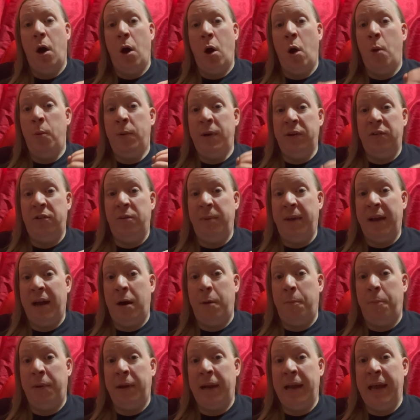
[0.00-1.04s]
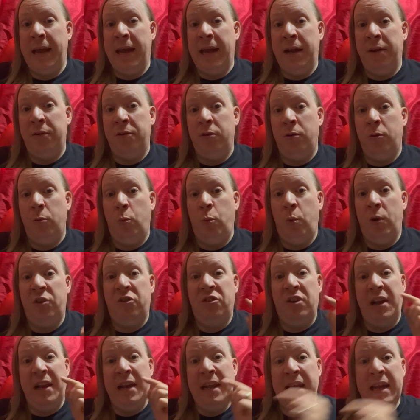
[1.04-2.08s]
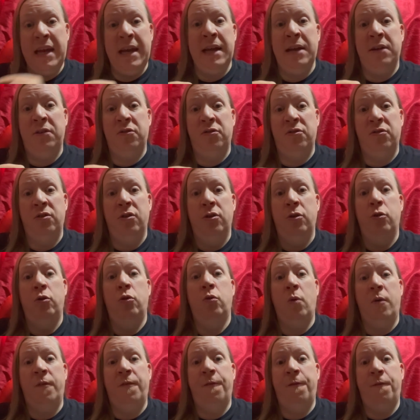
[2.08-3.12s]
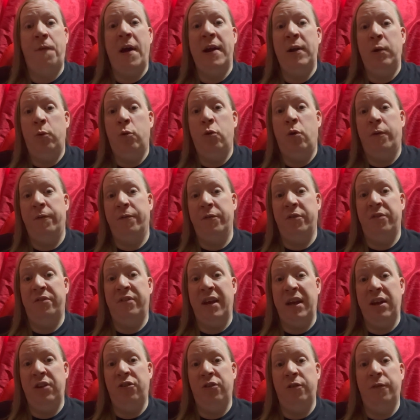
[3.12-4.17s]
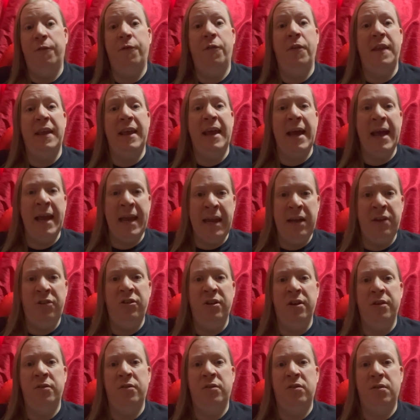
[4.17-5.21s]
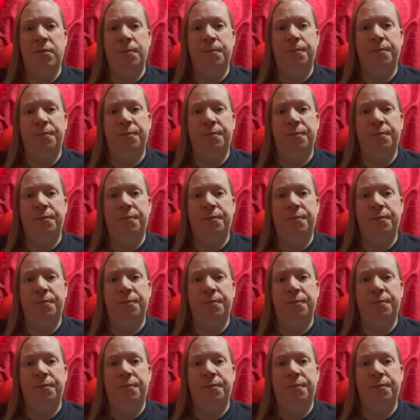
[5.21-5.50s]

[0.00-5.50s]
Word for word: Only to be outplayed which leads to a final confrontation for the ages.